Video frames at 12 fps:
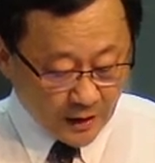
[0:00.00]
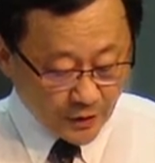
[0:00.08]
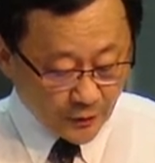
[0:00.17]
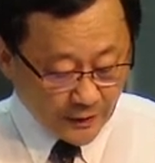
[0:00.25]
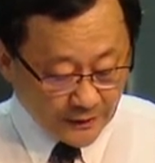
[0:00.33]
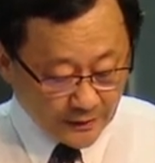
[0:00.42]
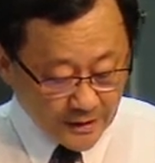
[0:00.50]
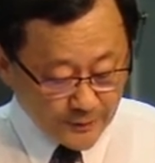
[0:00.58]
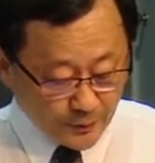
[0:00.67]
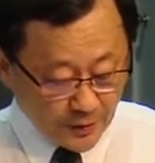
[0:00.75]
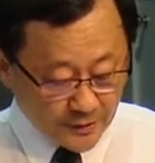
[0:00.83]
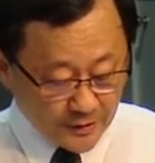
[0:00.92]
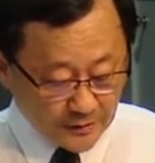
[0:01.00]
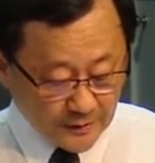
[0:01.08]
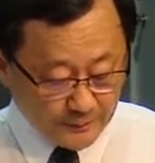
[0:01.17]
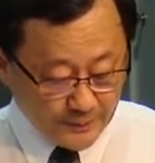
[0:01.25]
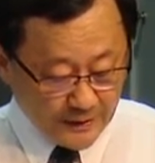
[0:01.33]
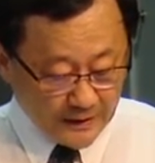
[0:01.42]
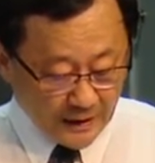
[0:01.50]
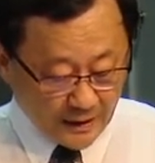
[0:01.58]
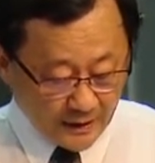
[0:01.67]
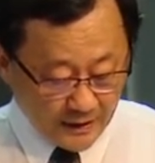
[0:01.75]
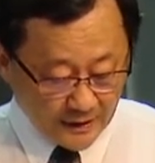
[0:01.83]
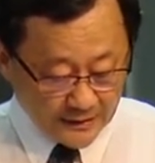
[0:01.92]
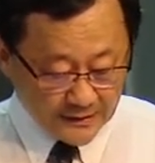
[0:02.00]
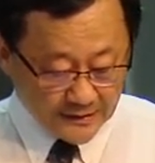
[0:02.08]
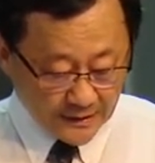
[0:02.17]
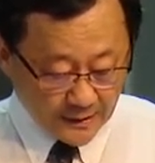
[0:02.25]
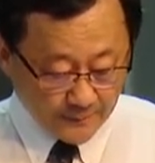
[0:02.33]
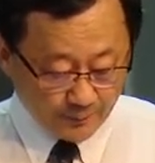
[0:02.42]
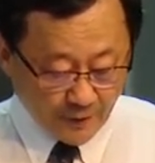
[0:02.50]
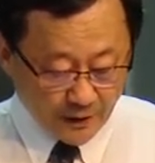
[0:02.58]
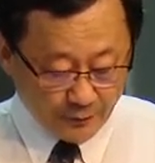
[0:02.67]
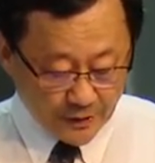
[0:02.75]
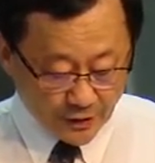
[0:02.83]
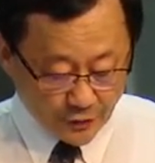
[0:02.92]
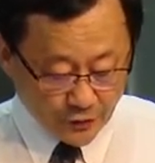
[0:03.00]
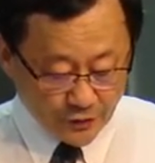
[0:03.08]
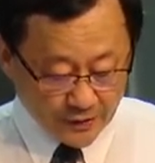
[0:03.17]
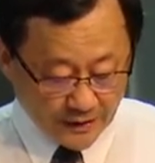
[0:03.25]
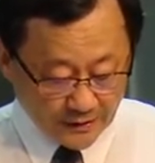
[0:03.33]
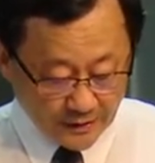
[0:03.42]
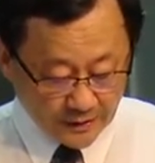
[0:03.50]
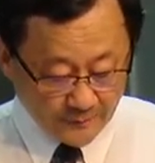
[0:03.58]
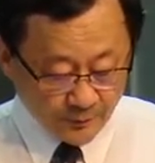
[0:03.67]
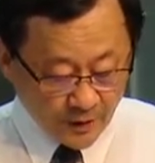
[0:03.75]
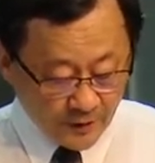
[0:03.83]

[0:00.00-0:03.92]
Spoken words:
So in this project, the PI has set up a research center